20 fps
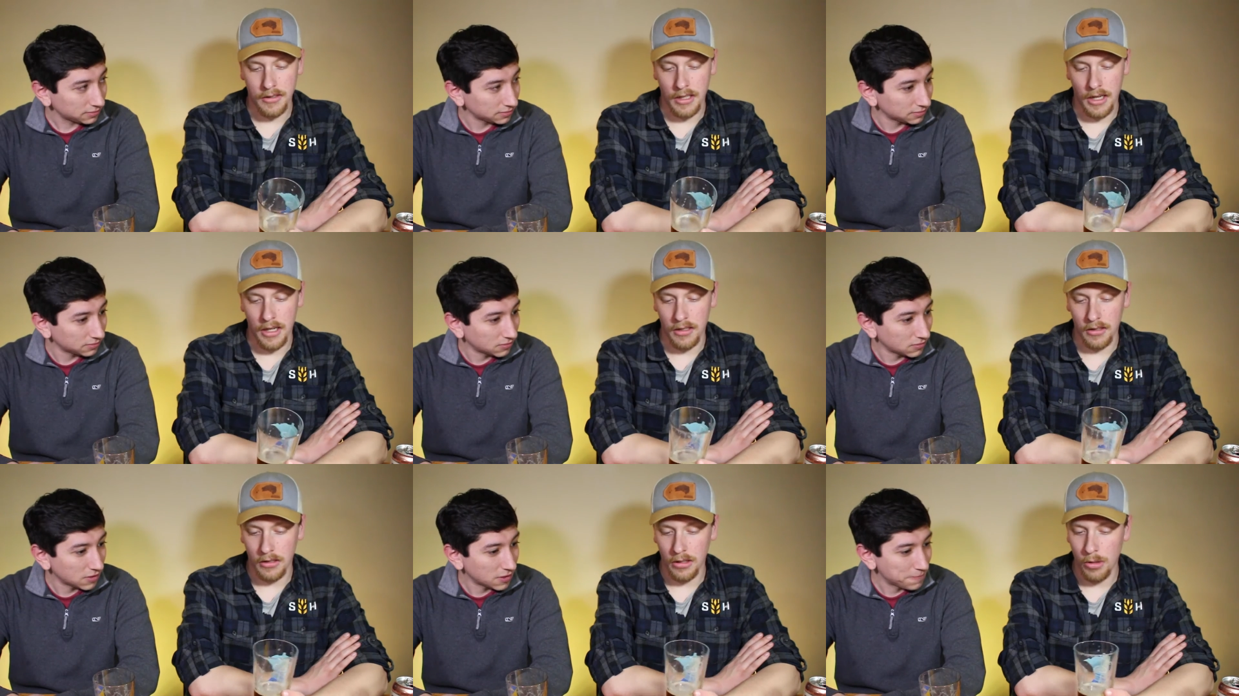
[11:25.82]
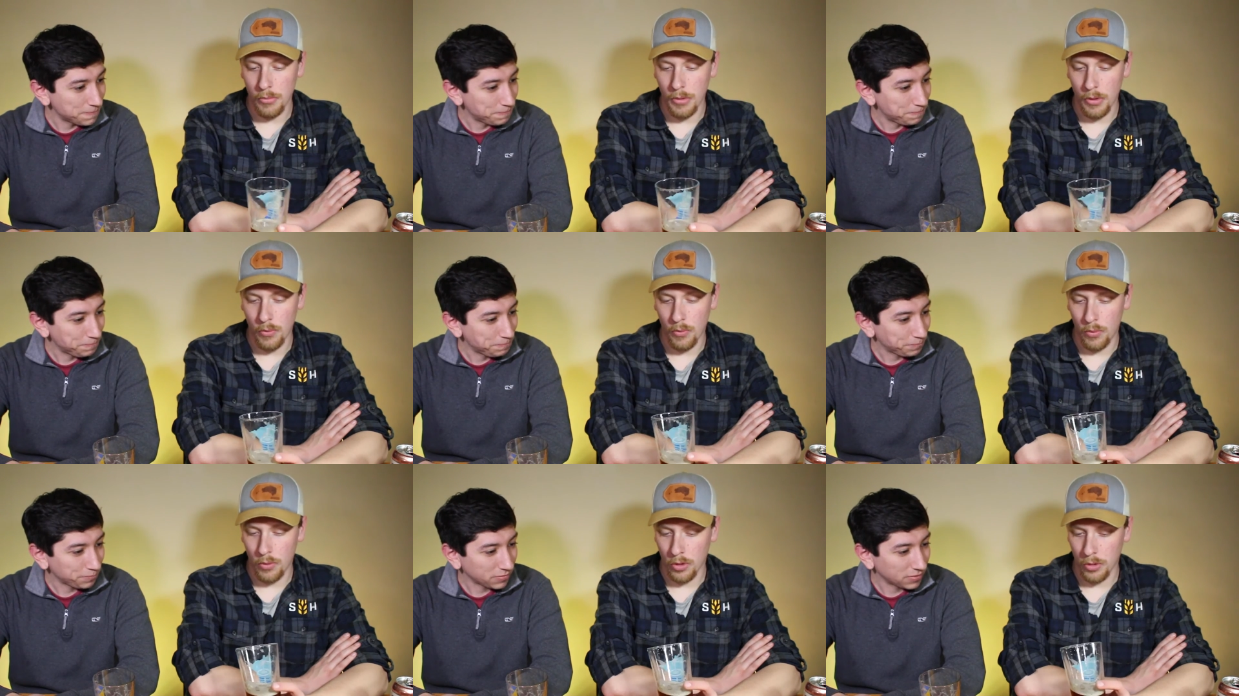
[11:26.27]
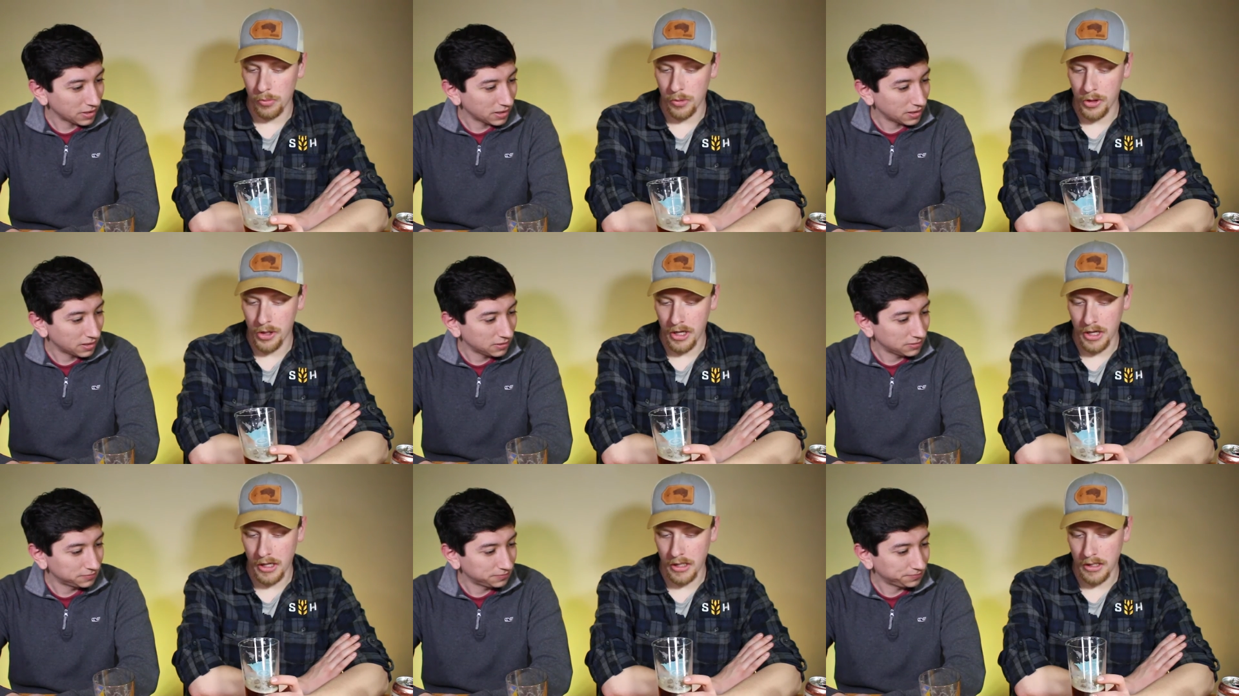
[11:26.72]
Speaker 1: gotten a little bit warmer
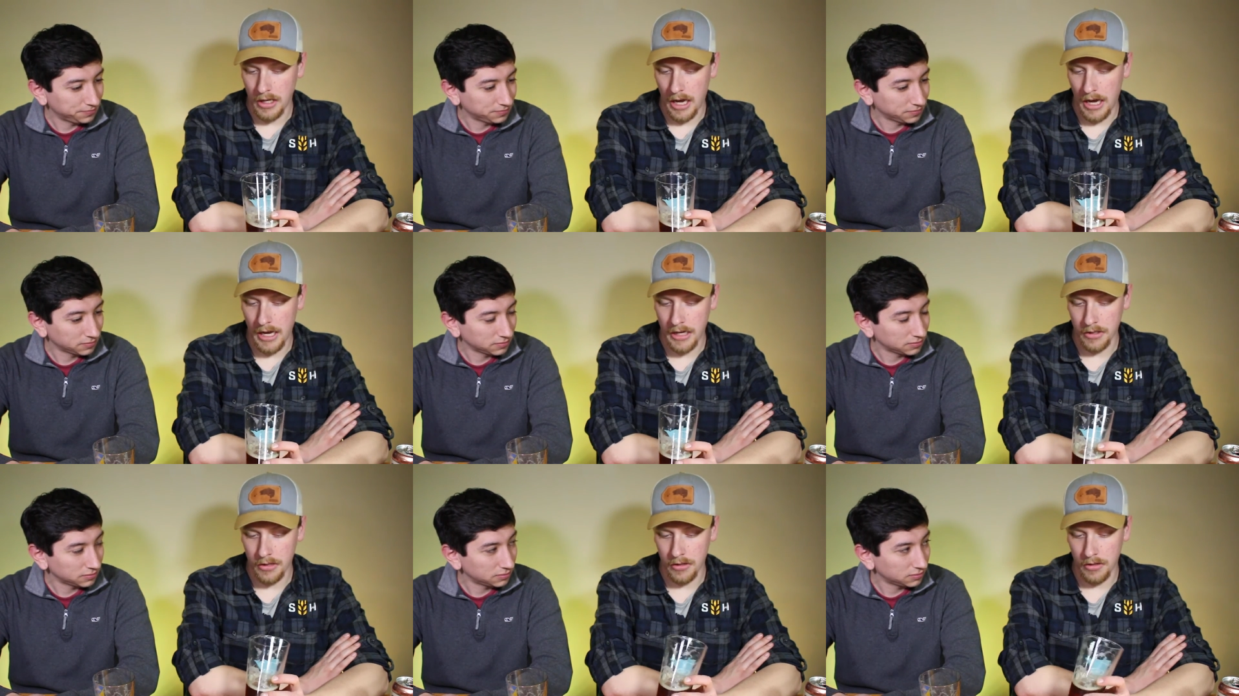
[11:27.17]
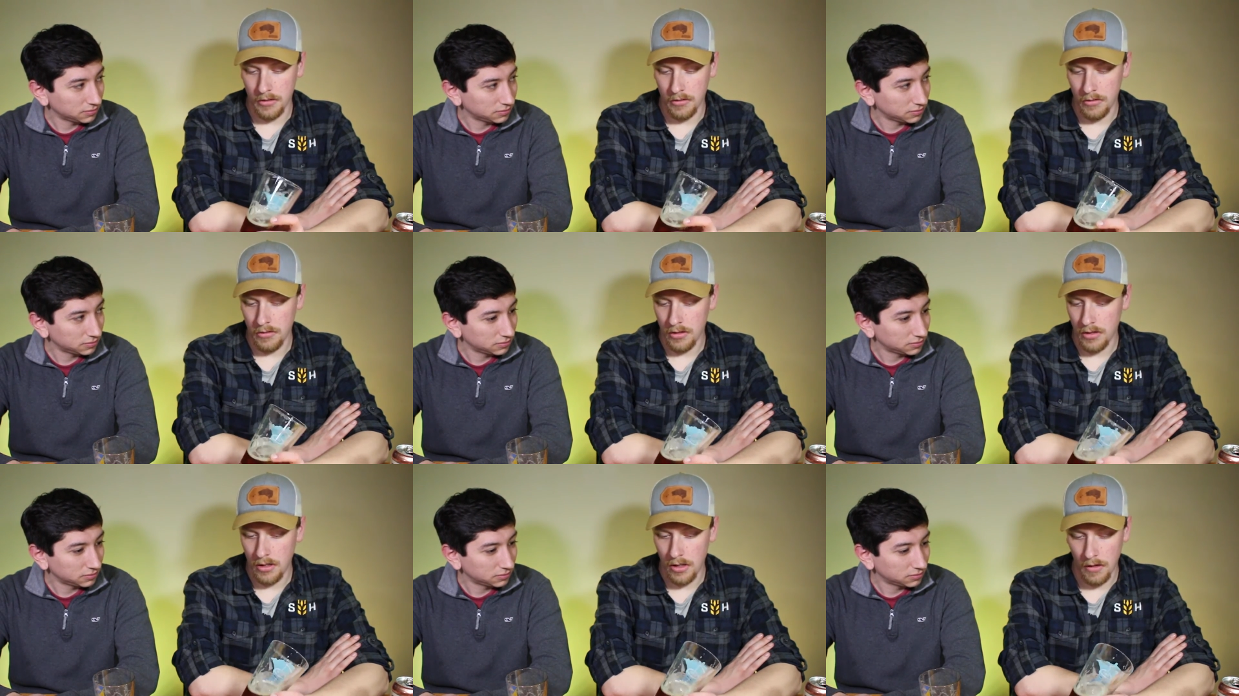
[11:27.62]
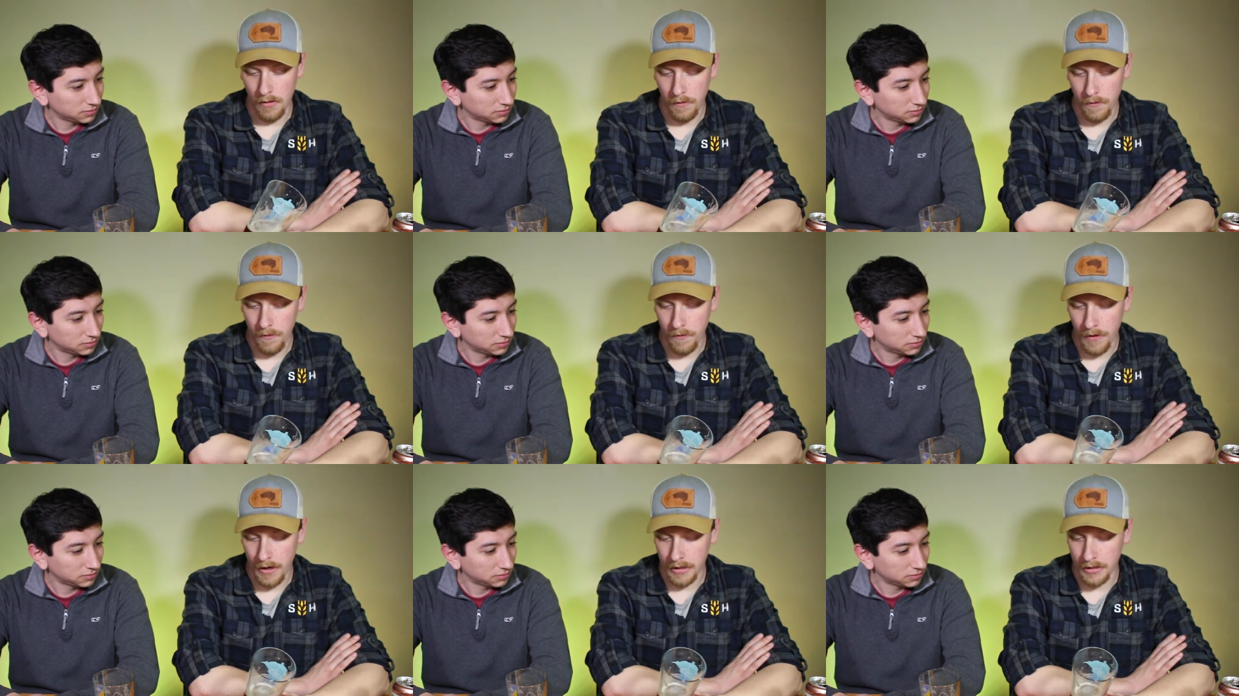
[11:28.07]
and it hasn't
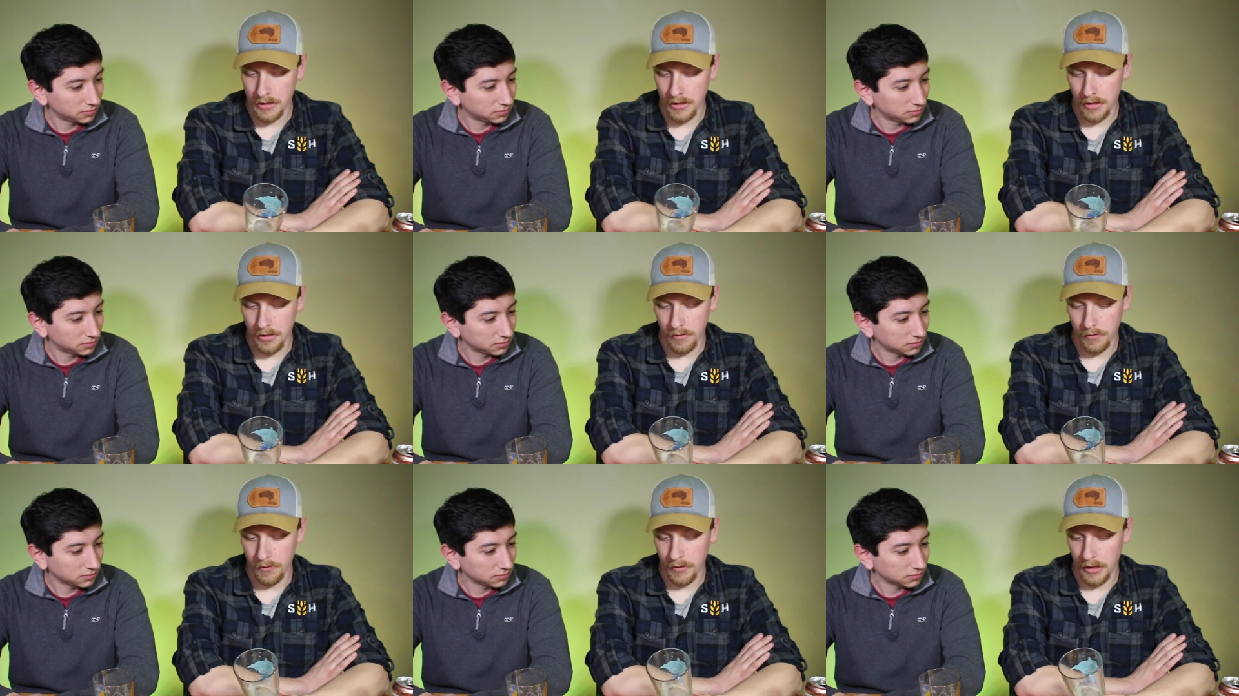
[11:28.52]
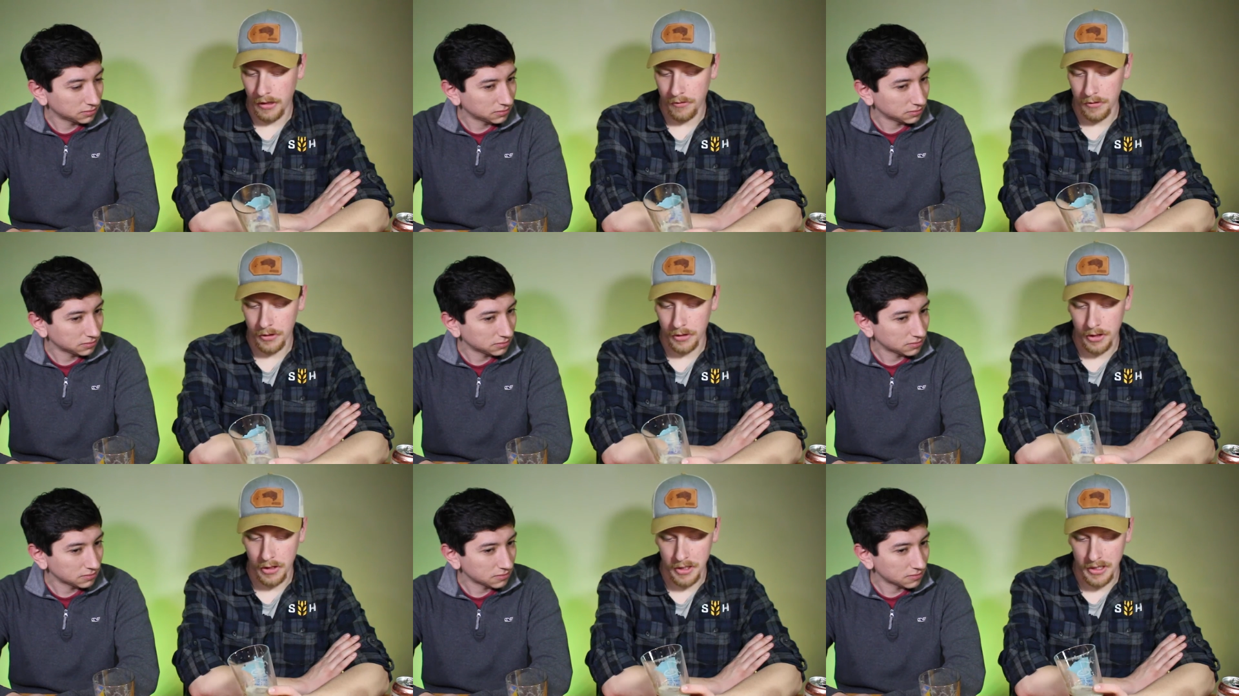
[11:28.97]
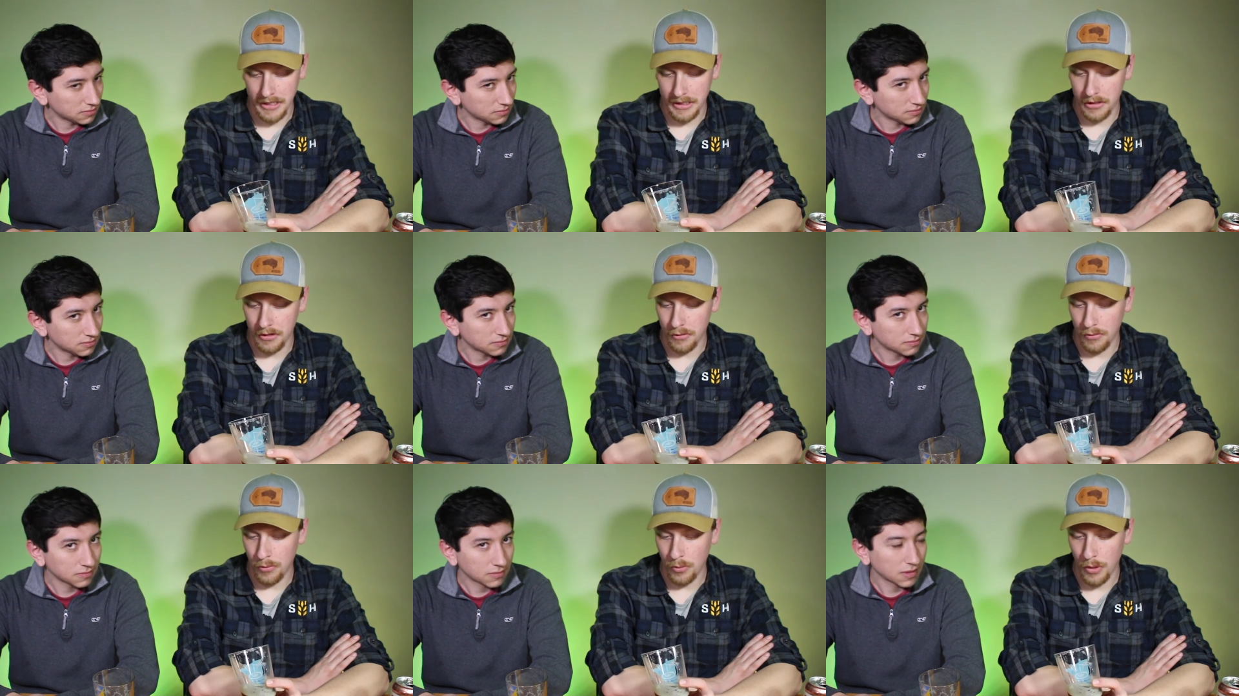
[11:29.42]
affected the flavor in a
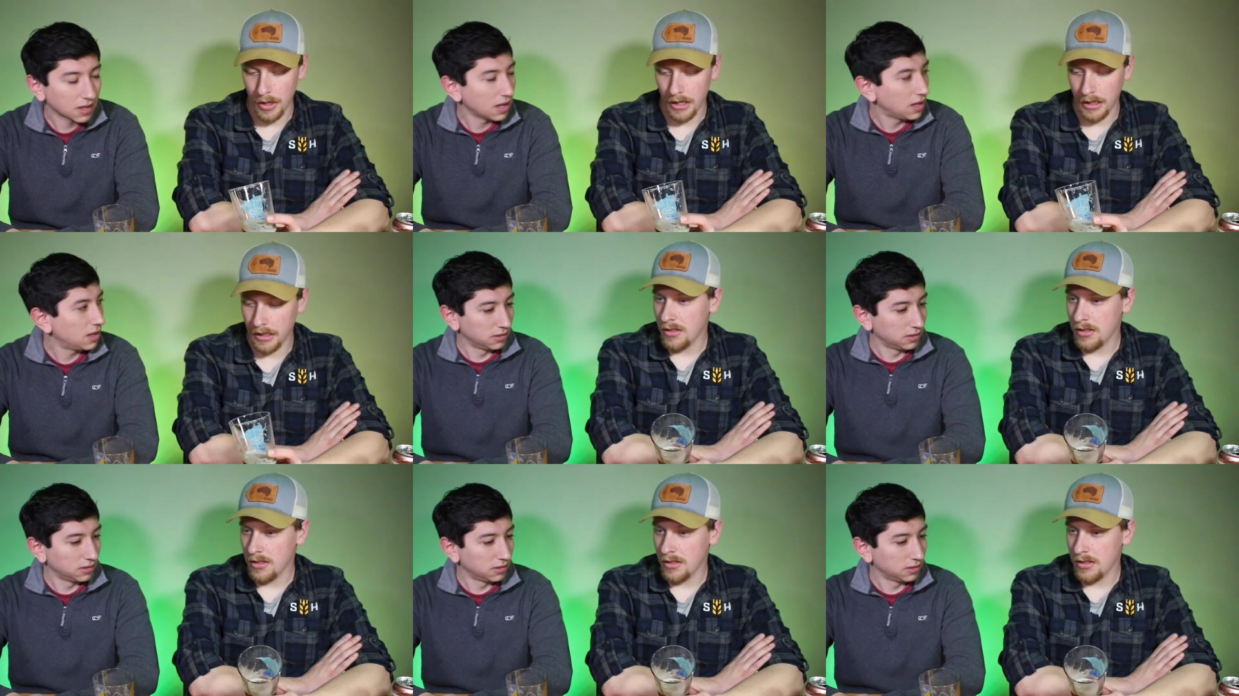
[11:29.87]
negative way.